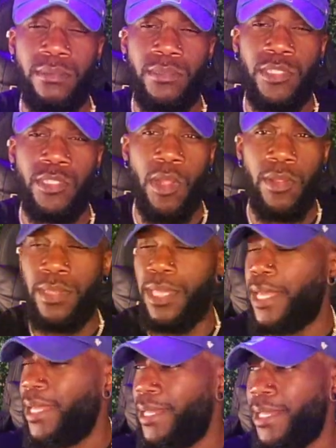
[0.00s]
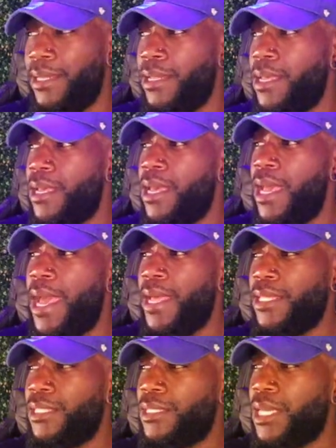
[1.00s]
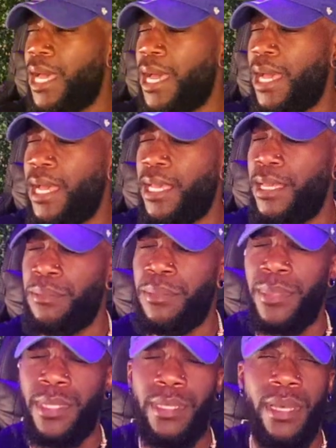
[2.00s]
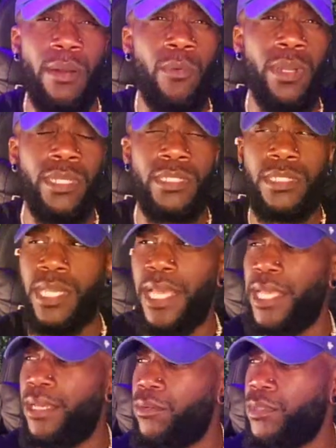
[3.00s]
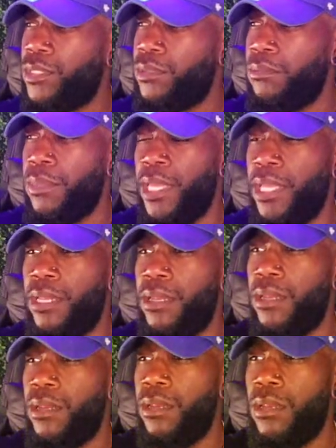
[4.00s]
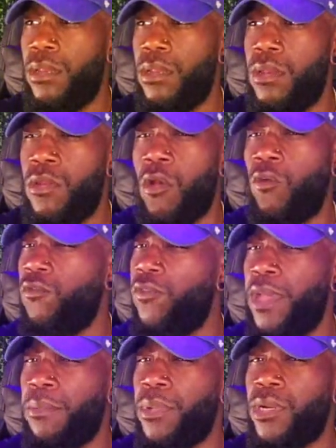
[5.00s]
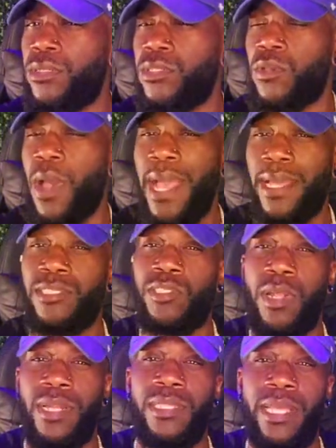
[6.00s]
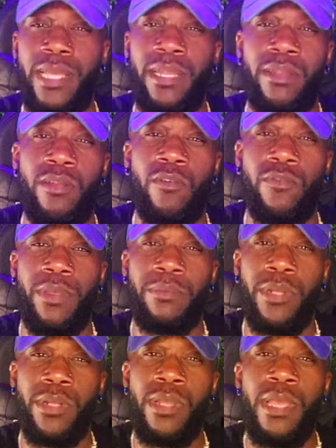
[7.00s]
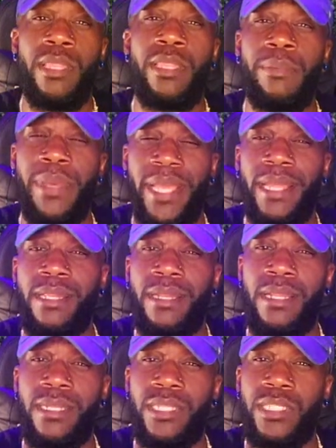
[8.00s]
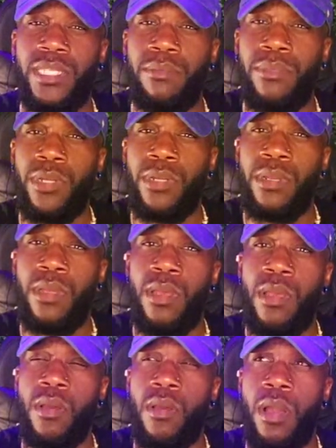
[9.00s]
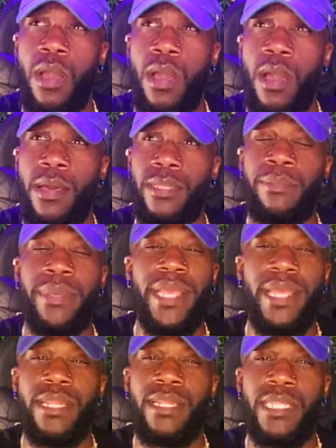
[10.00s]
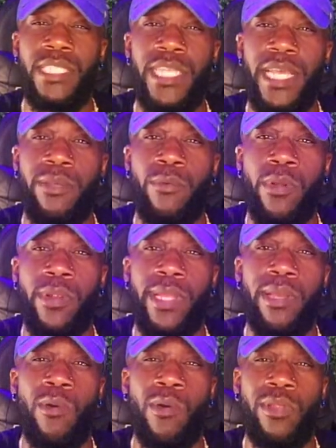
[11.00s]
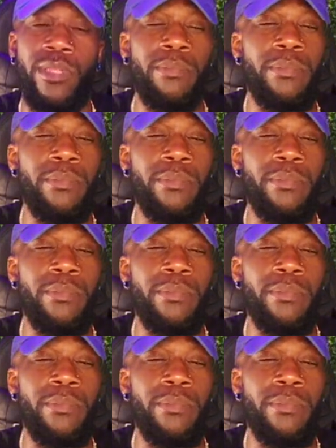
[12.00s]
start then, and at the time, I want to say it was mid-November, so I could start at the end of November, the beginning of December, the beginning of January, or the